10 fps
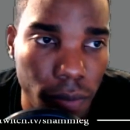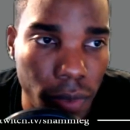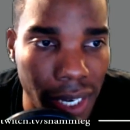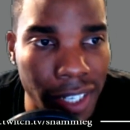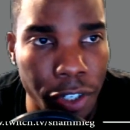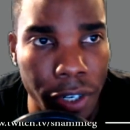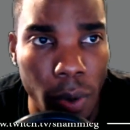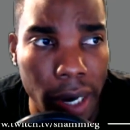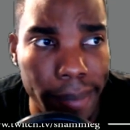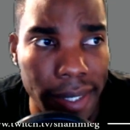because you're gonna
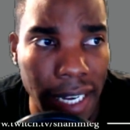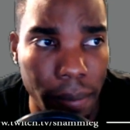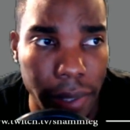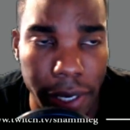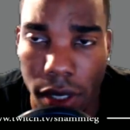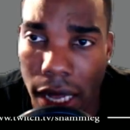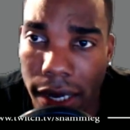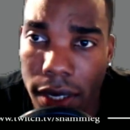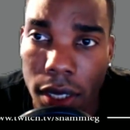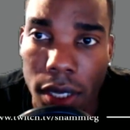want to be second player a lot,
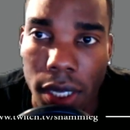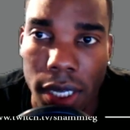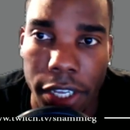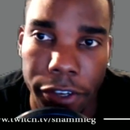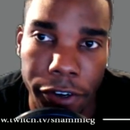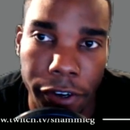you're